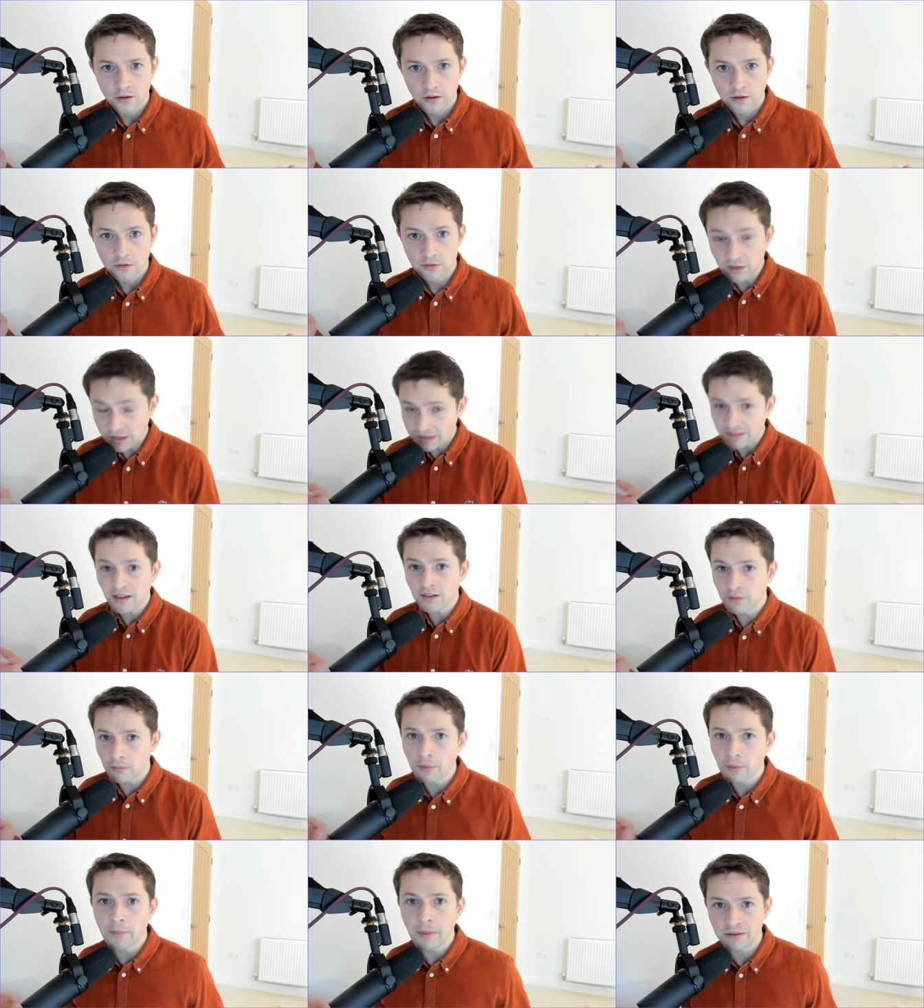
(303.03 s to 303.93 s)
So that does
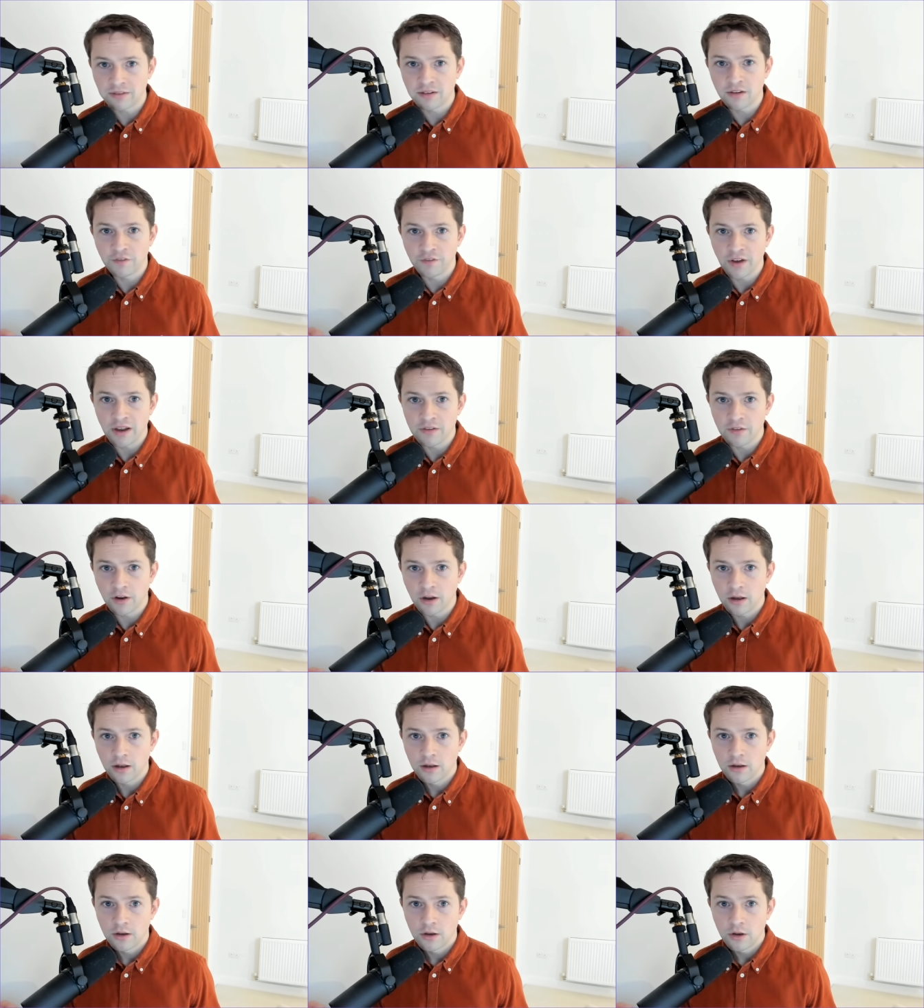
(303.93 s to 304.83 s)
them a massive favour.
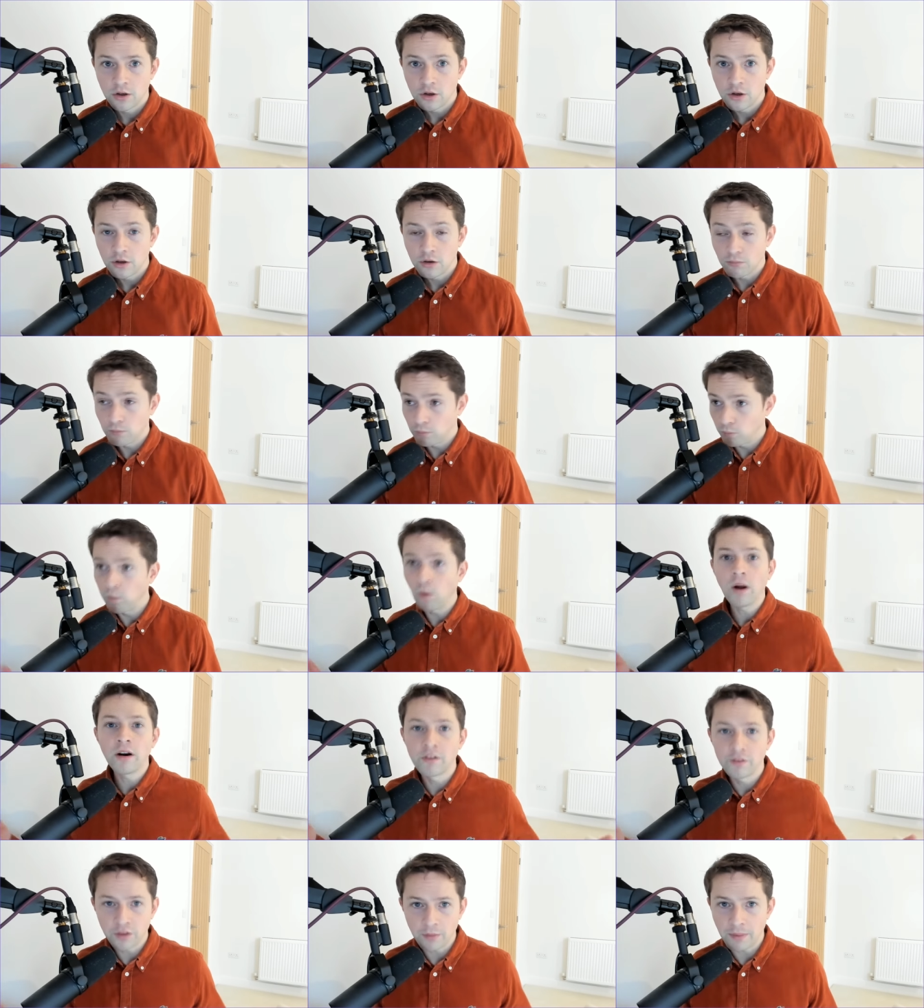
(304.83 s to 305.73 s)

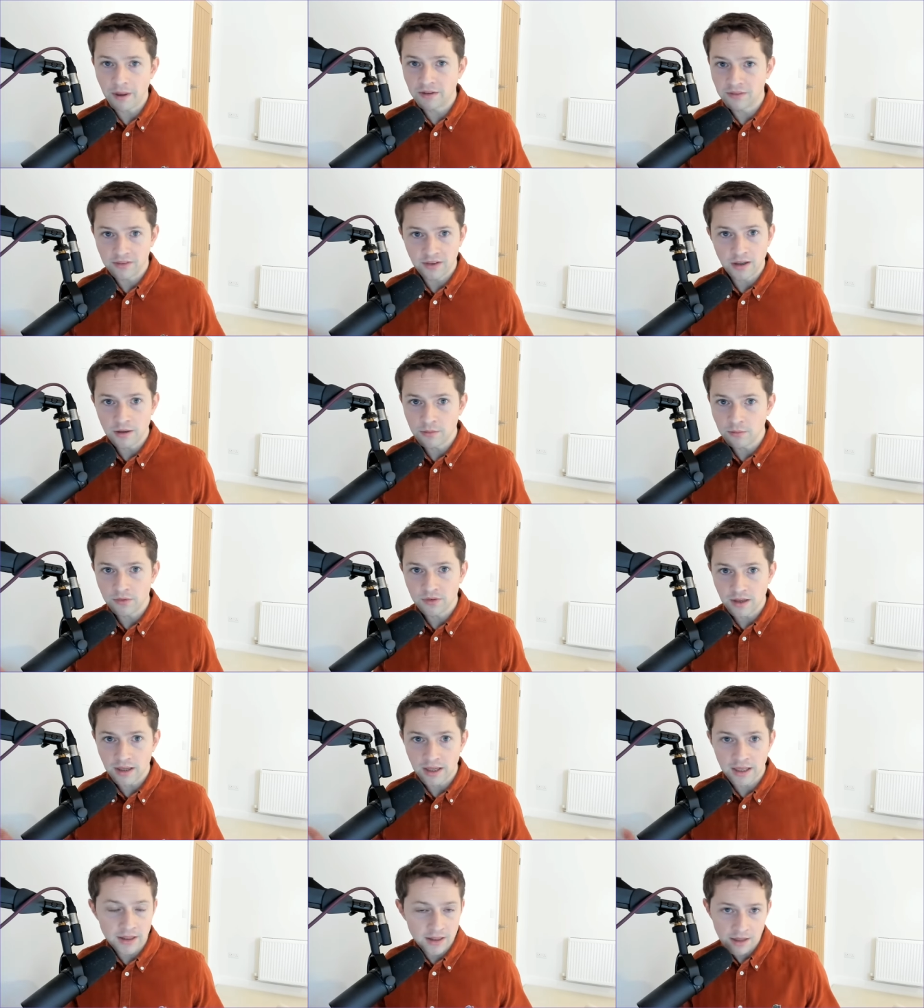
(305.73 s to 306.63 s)
One of the best teams
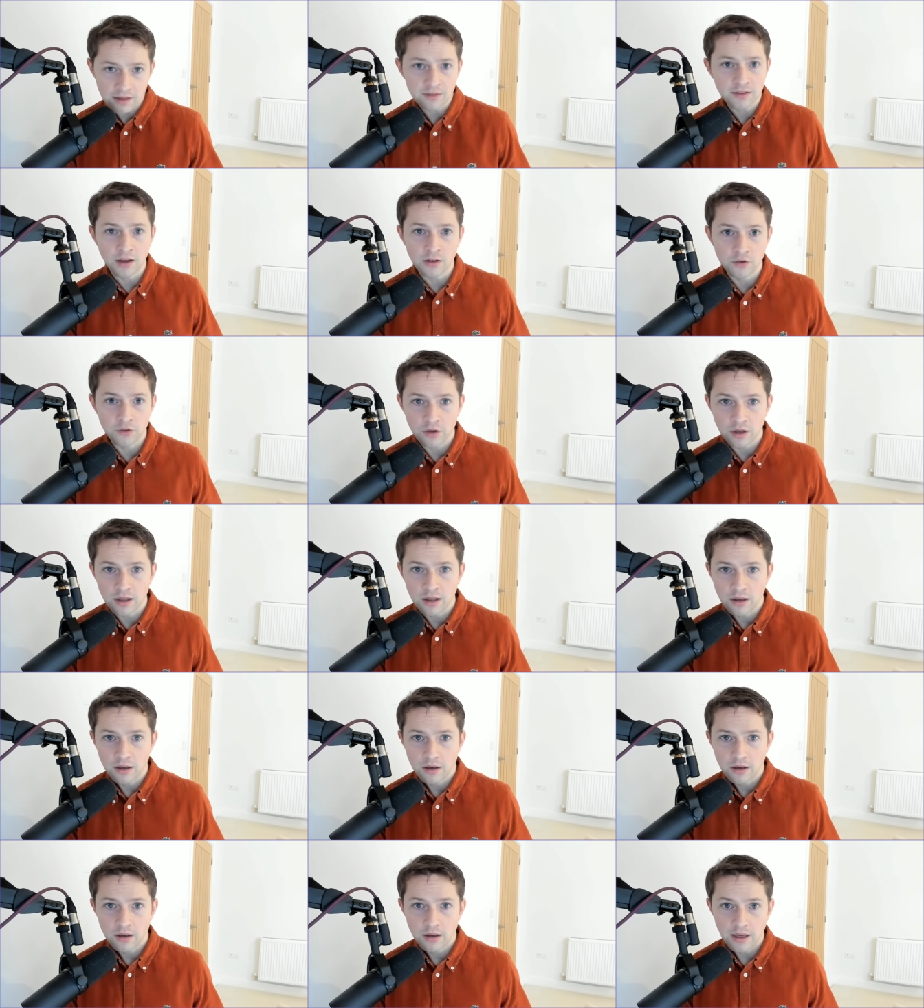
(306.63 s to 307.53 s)
in this country
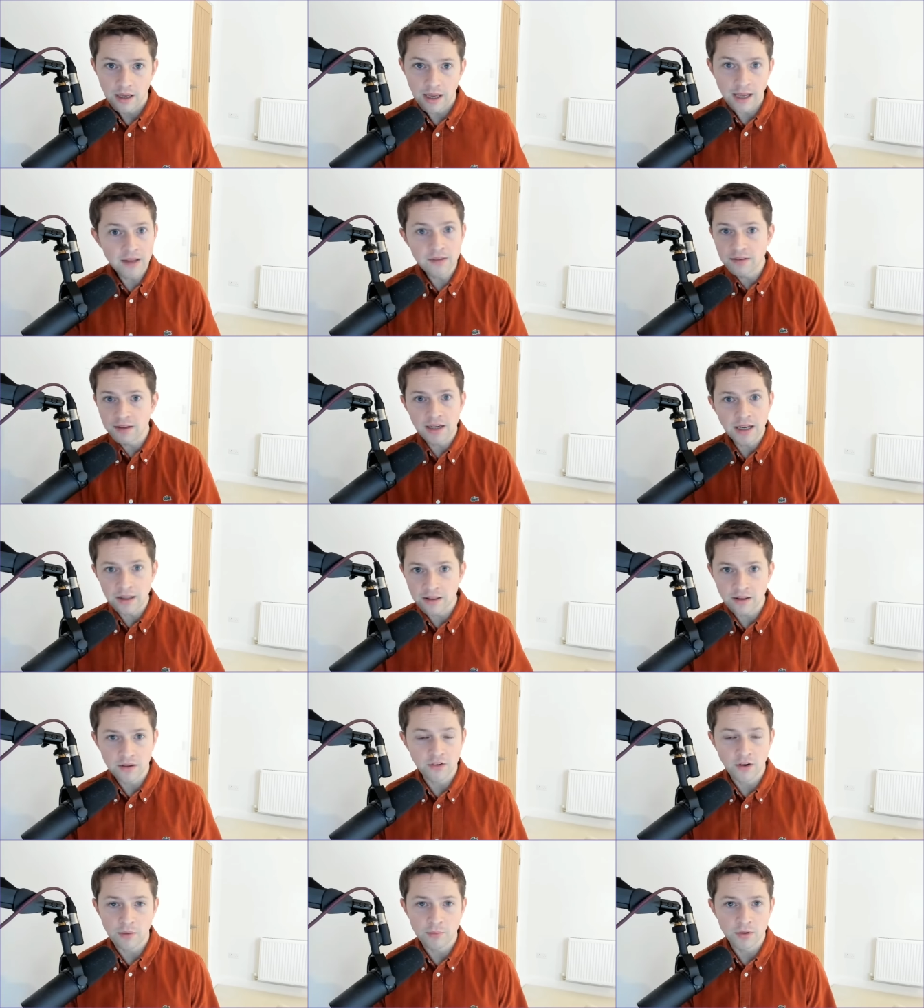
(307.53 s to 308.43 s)
isn't in
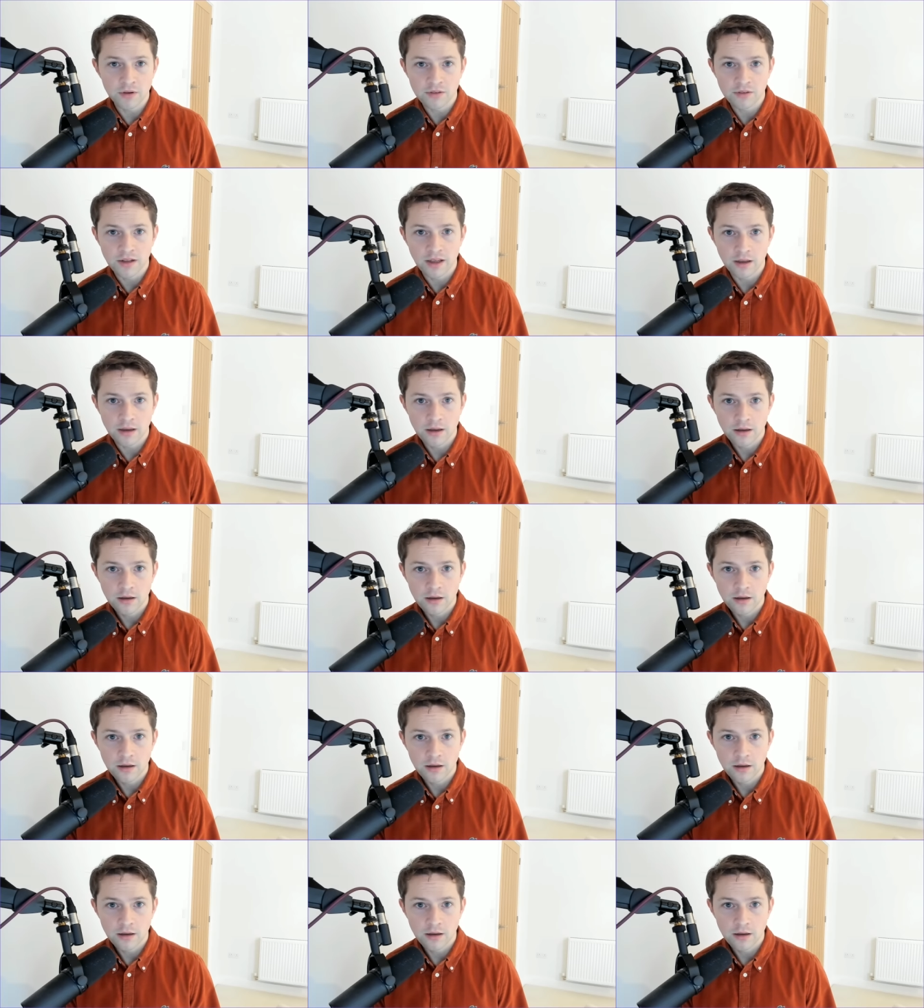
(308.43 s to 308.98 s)
the Champions League.